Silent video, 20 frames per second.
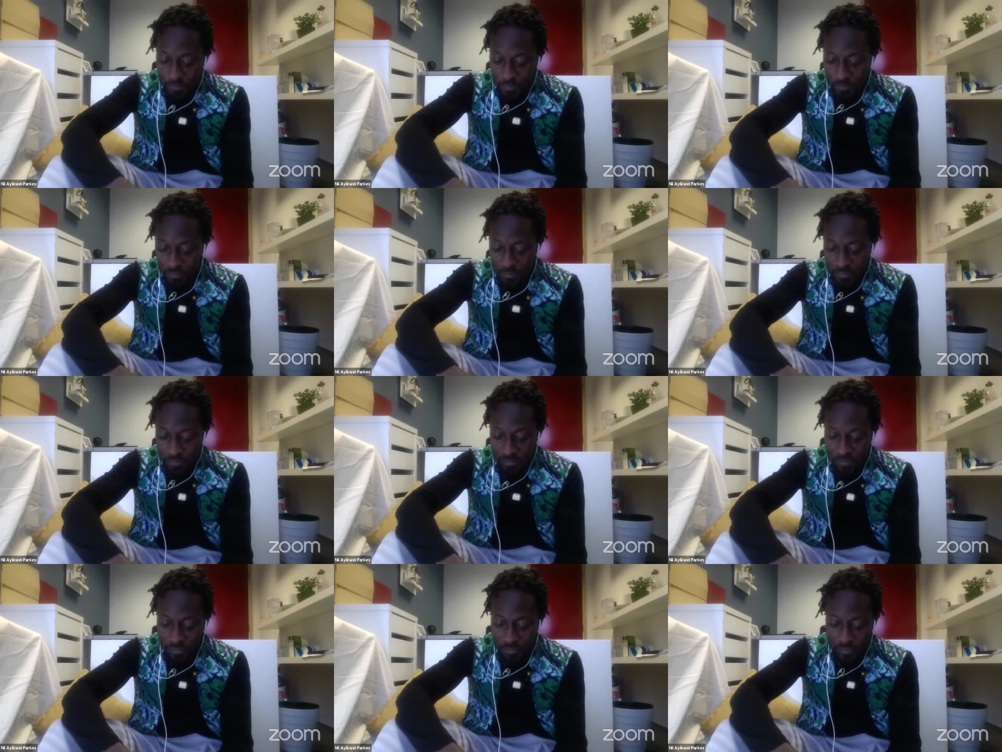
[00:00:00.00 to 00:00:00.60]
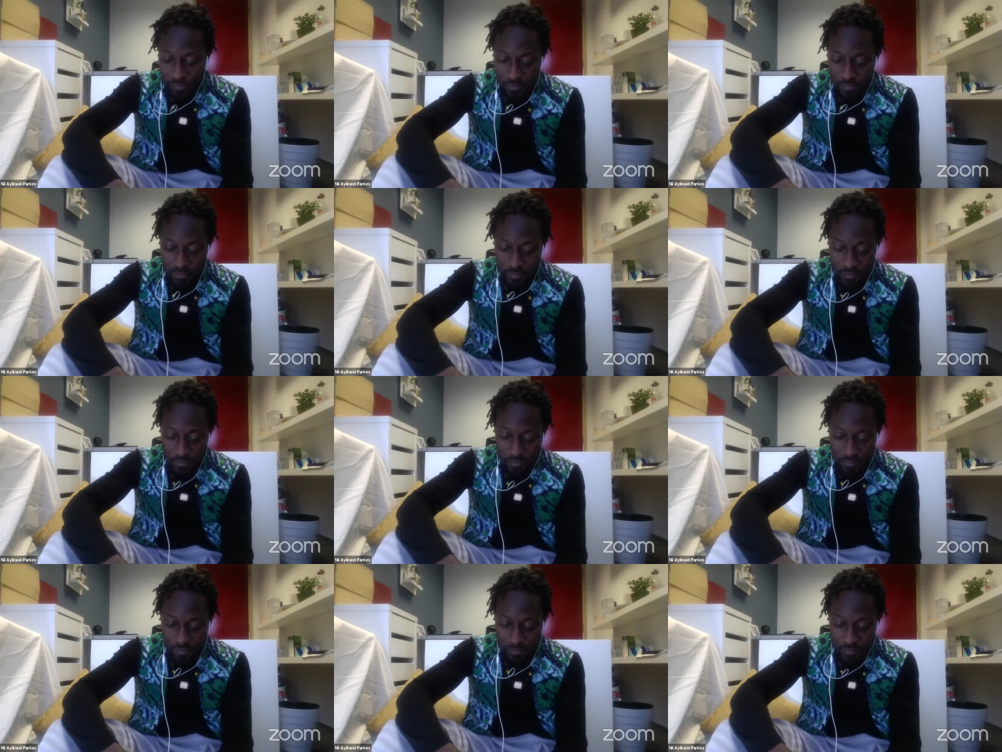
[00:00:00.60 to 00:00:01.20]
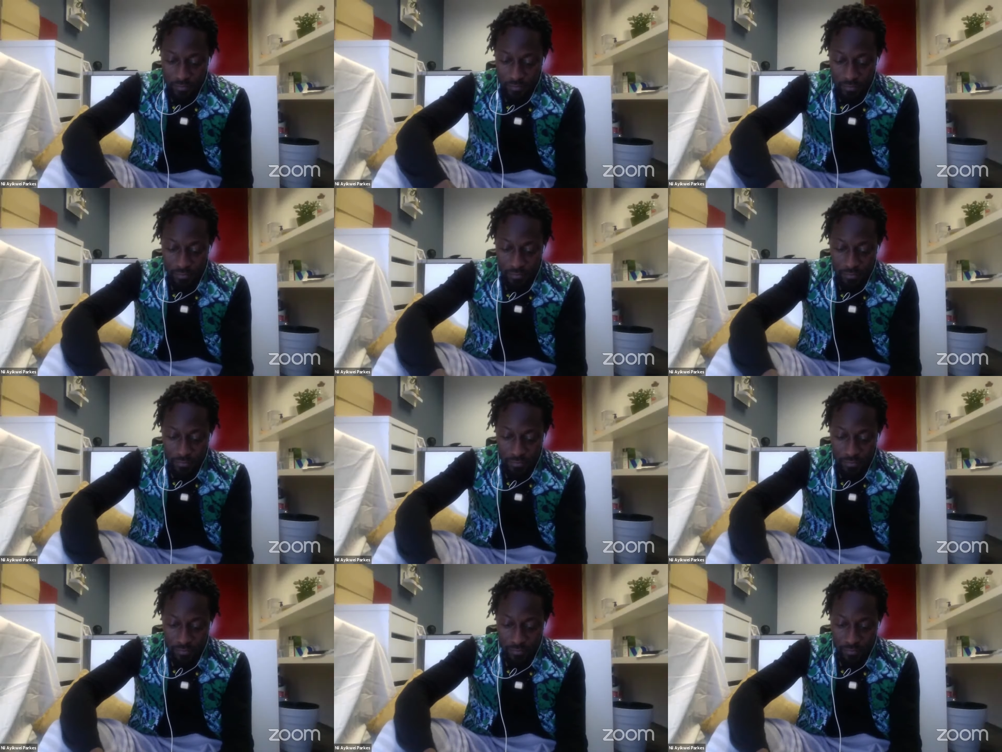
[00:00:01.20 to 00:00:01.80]

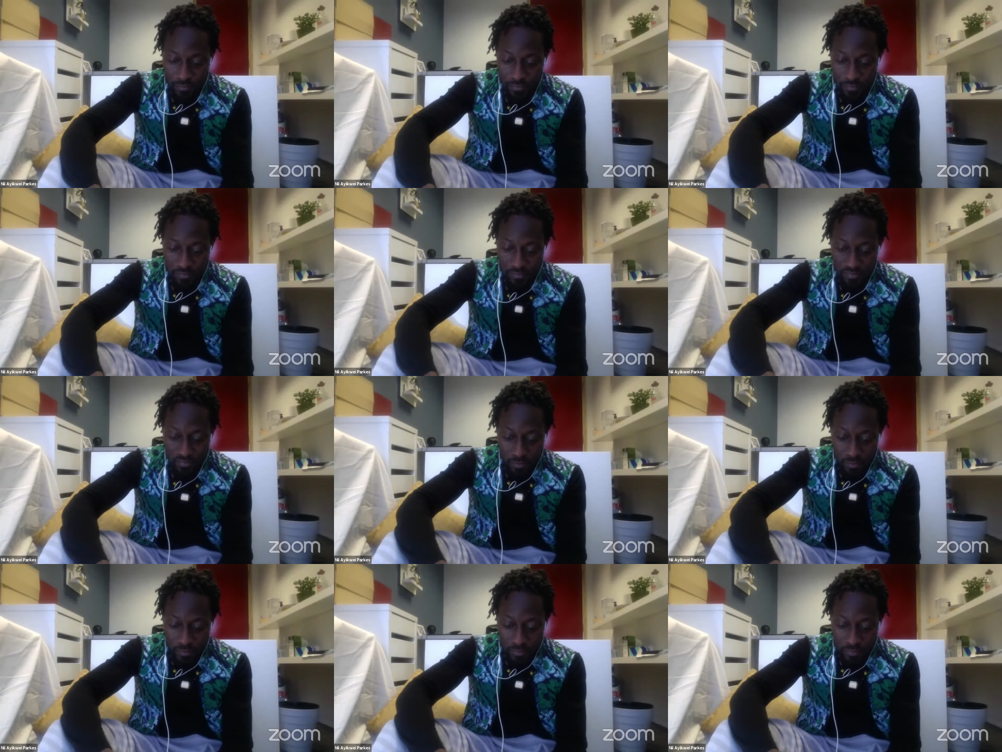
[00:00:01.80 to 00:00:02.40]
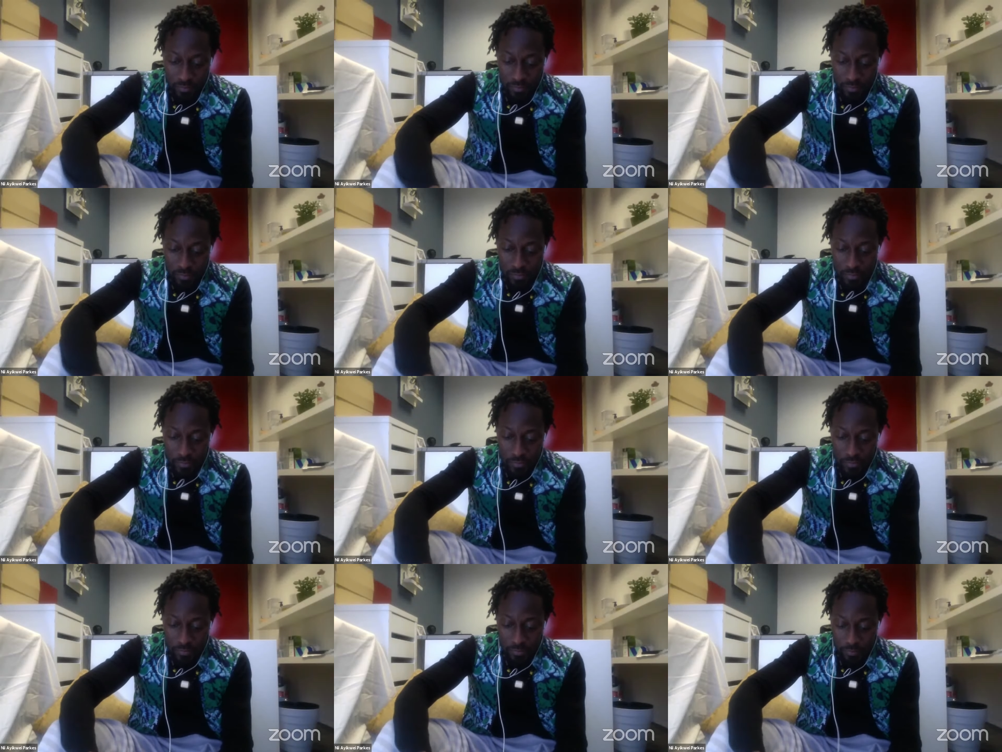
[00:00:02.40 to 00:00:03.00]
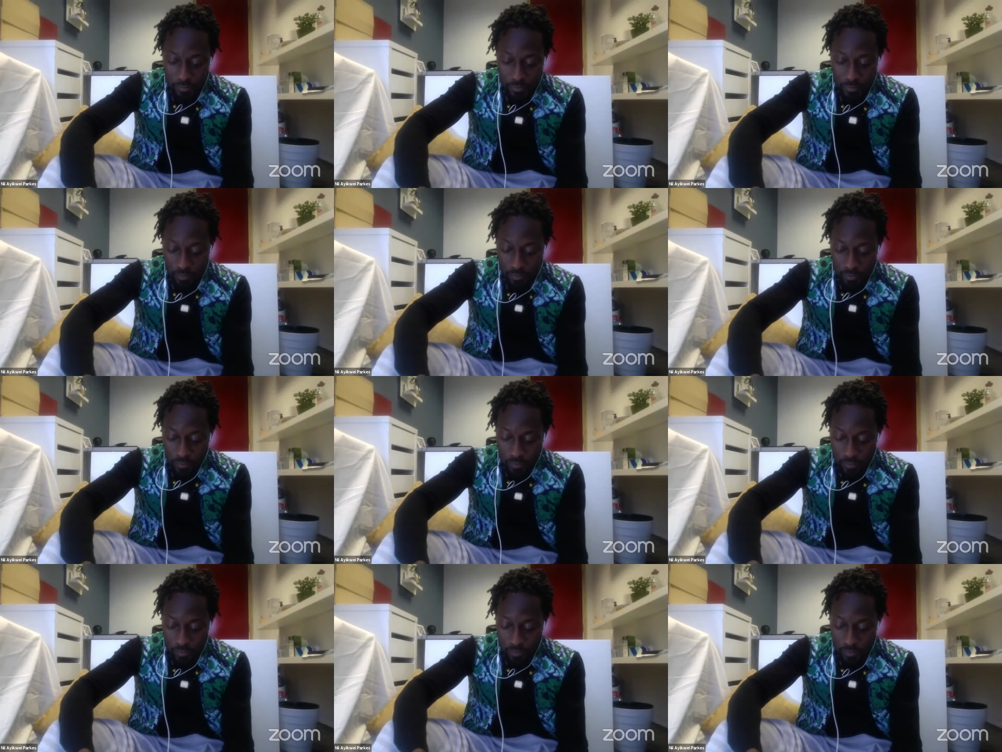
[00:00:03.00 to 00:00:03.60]

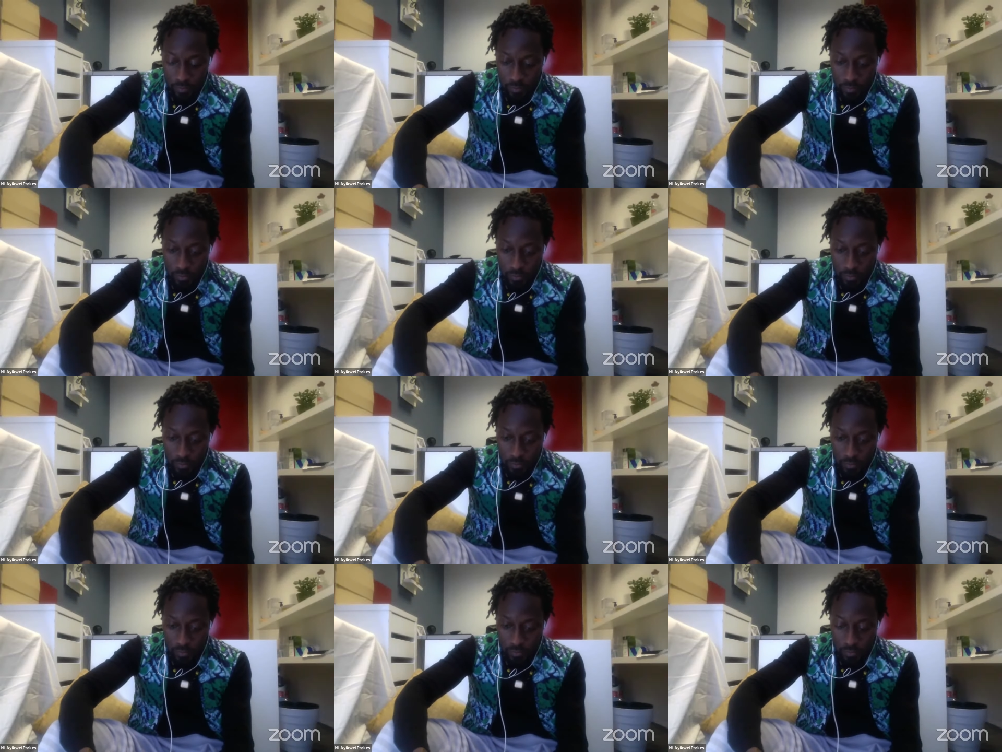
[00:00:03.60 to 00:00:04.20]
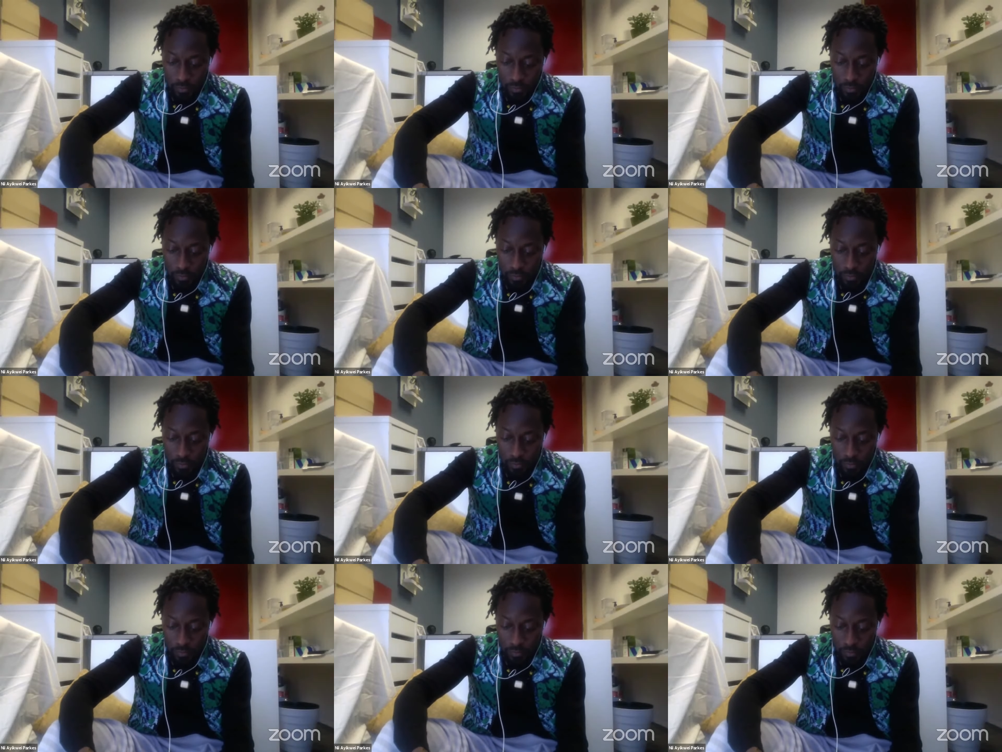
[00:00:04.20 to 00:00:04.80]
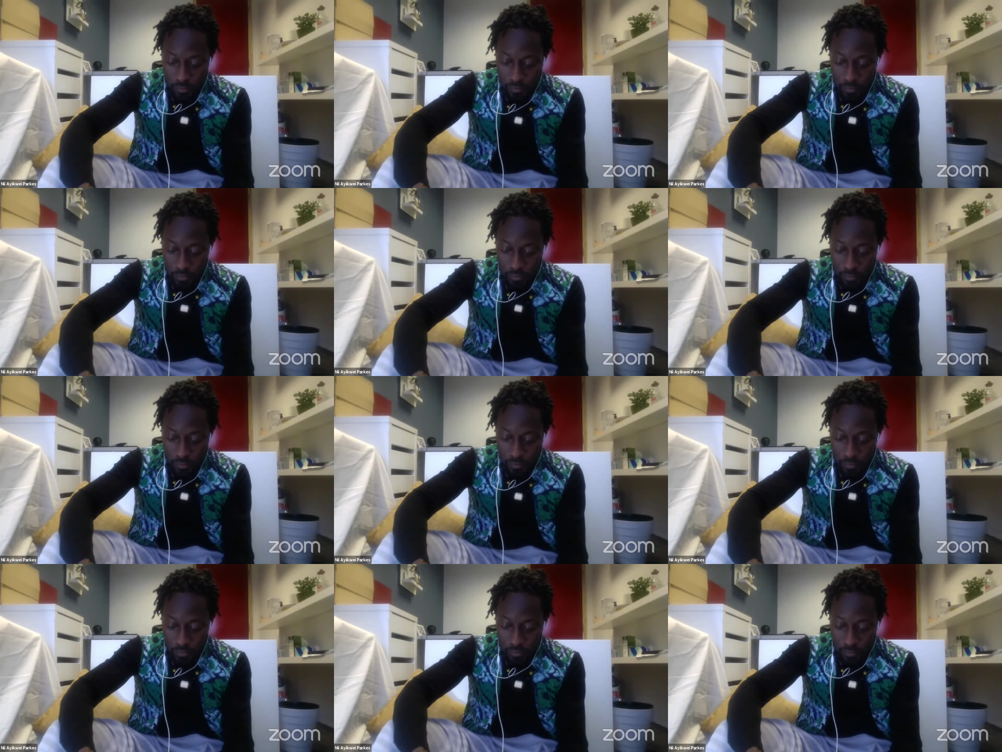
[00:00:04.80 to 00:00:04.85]
Nothing is said.